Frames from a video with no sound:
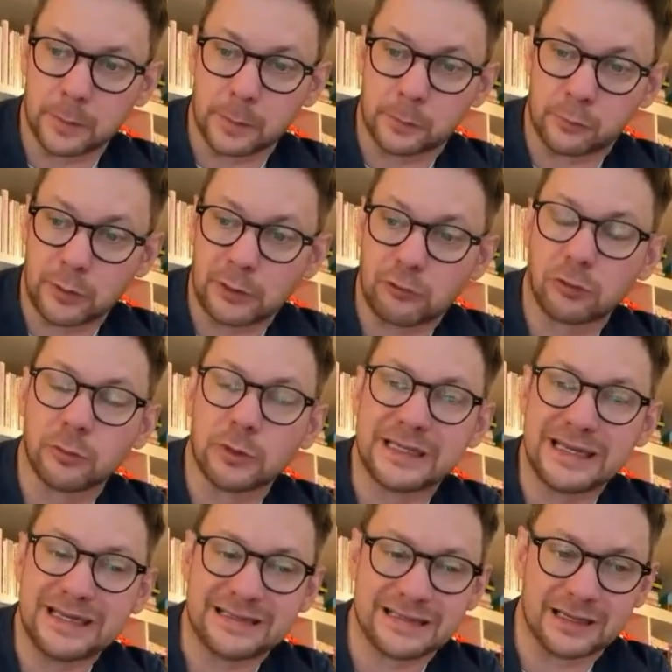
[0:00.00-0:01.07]
breadcrumb the
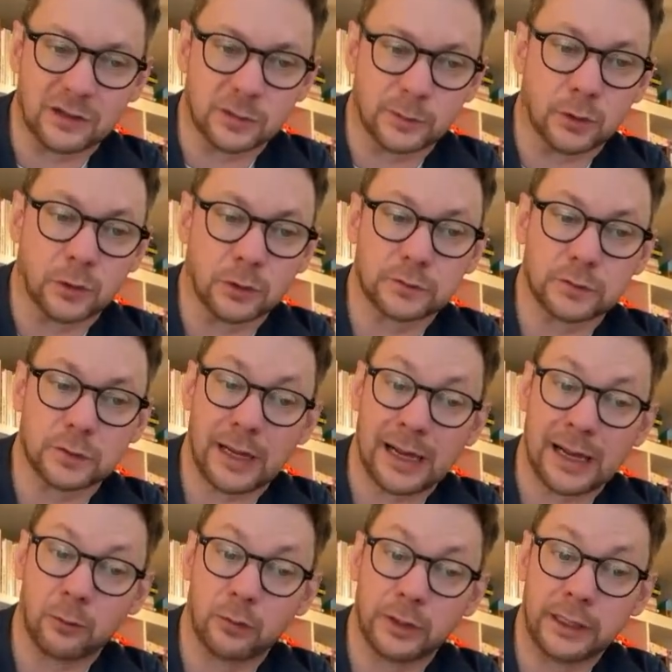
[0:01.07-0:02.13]
details, but also
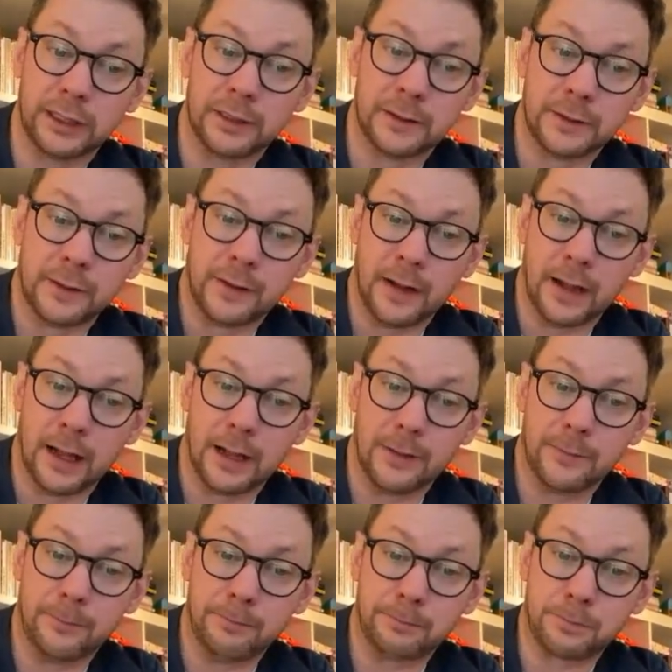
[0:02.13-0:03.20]
how we
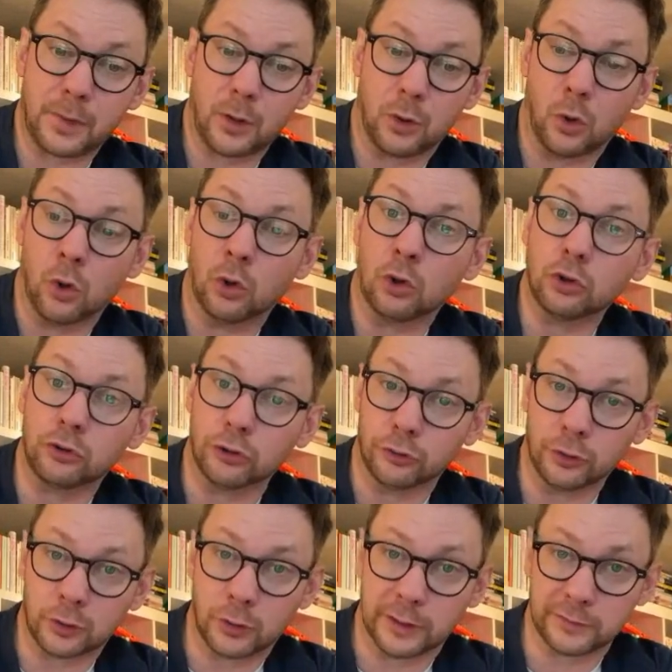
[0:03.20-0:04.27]
order the
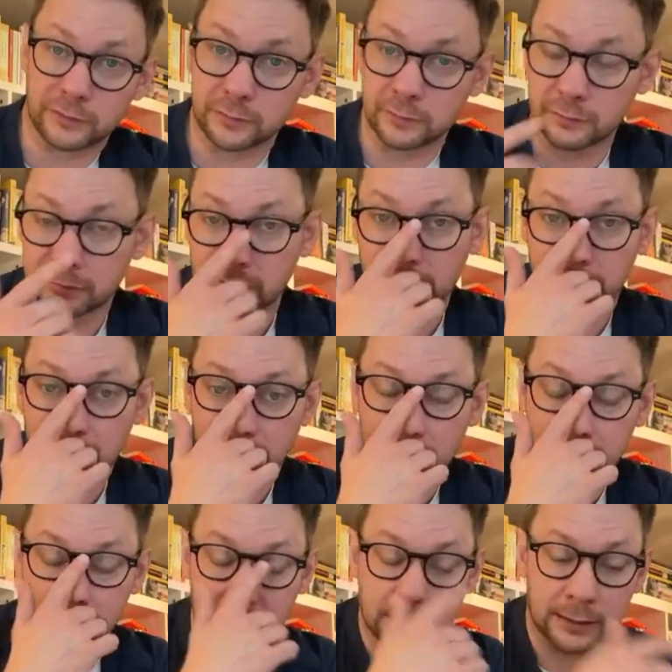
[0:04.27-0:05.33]
questions that
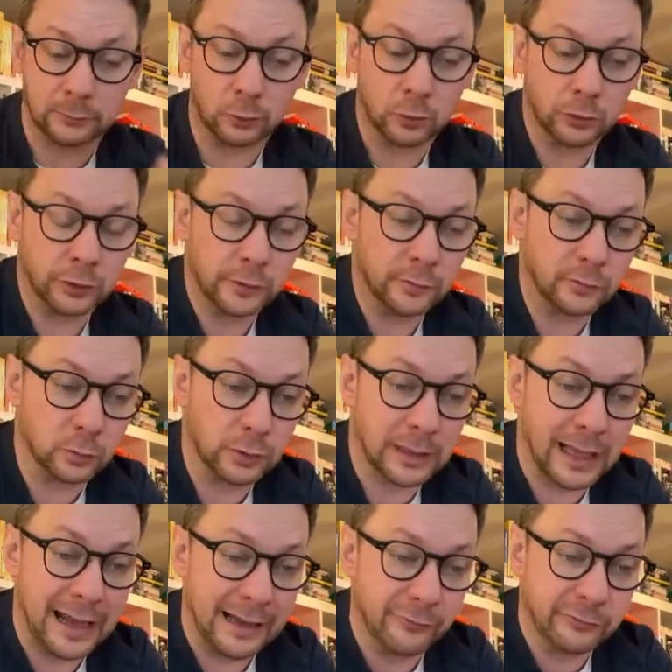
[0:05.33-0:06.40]
our audience will
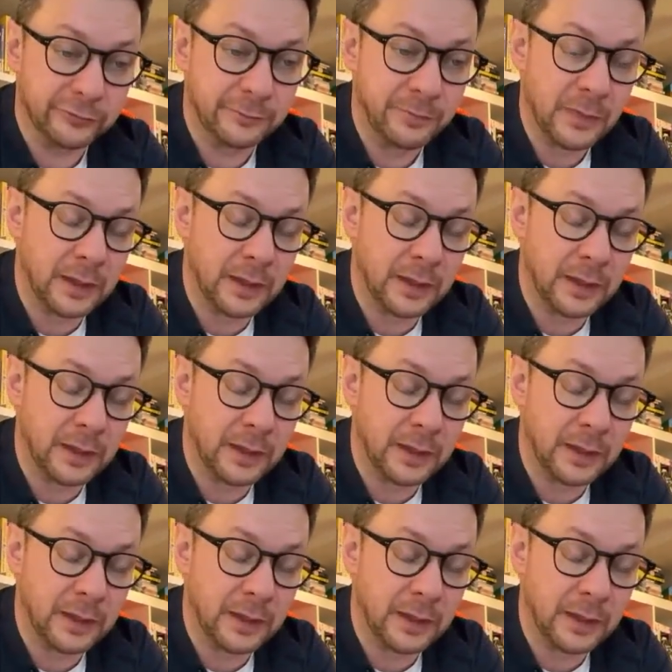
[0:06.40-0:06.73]
have.